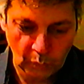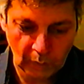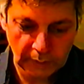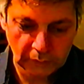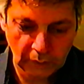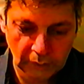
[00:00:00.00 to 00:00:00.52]

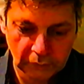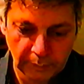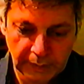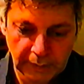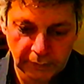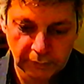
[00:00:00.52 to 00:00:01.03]
one
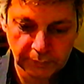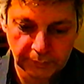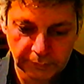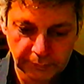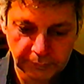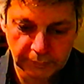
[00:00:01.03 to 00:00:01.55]
automated
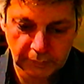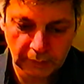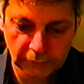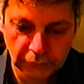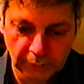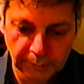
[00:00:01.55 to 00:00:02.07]

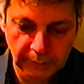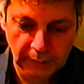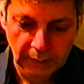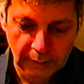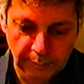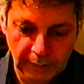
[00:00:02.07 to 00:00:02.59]
starship
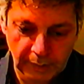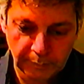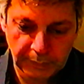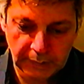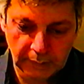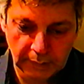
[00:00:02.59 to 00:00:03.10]
may
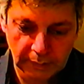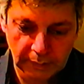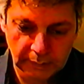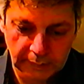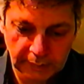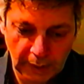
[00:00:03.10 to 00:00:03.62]
be
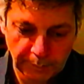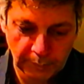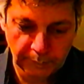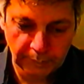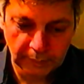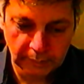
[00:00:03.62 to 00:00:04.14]

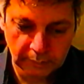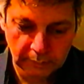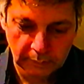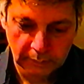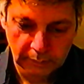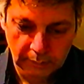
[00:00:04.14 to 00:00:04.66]
capable
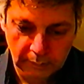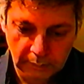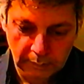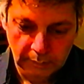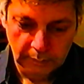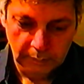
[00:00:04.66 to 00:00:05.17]

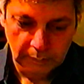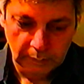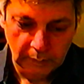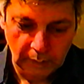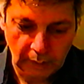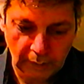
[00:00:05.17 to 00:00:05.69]

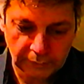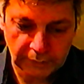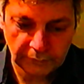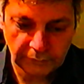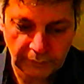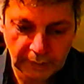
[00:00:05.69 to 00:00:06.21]
of
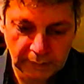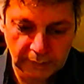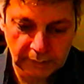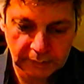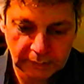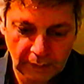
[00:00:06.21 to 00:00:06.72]

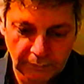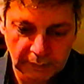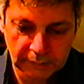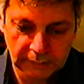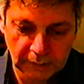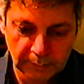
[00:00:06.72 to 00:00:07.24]
defending
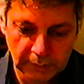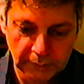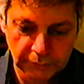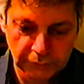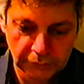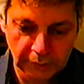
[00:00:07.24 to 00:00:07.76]
several
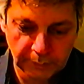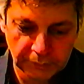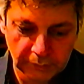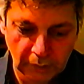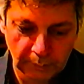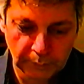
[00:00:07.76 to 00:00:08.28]
similar
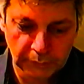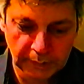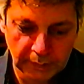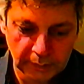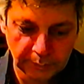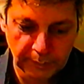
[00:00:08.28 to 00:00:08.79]
ships
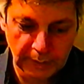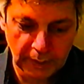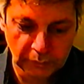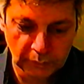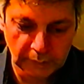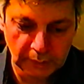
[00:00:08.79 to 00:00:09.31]
operated
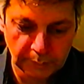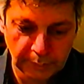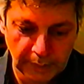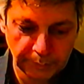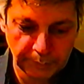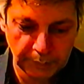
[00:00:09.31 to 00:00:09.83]
manually
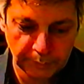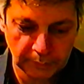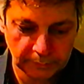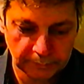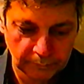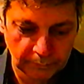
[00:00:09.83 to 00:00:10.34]
by
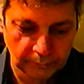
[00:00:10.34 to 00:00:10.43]
people.